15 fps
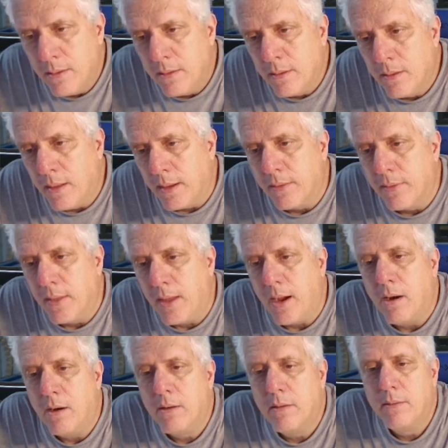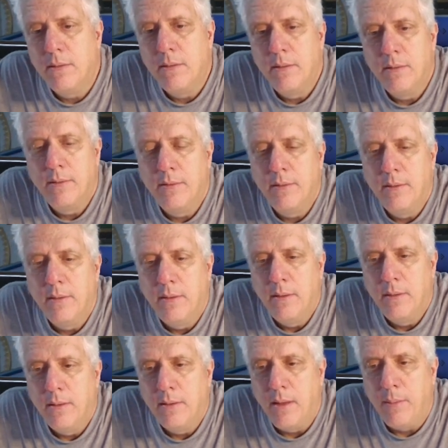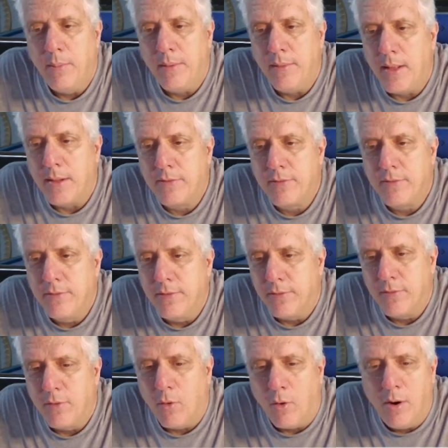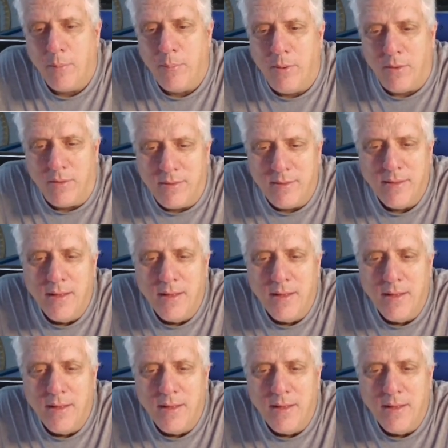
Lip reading: like there. I mean, that's just horrible.